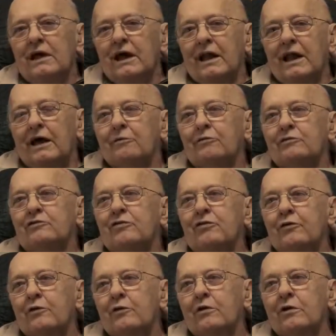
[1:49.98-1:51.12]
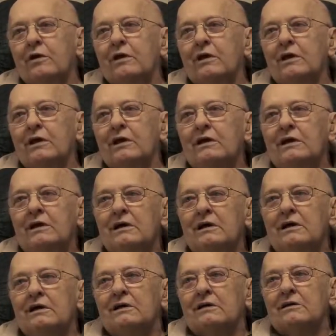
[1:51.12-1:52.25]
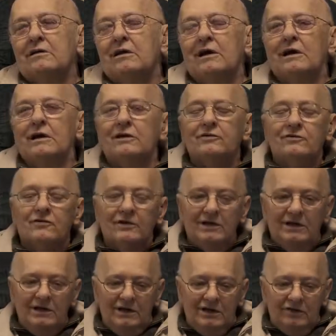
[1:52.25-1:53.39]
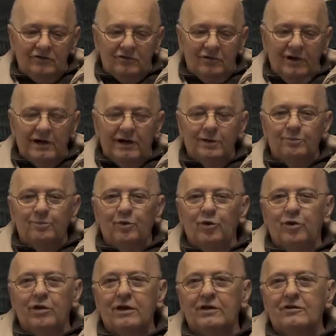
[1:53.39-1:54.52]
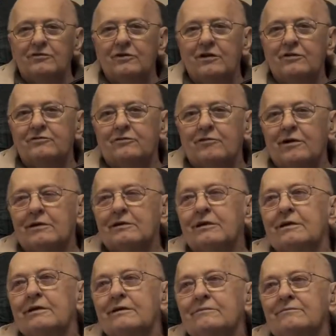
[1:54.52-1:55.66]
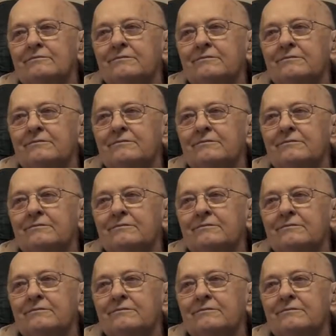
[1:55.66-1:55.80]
and I was 3rd in the class. So I got pulled as an instructor.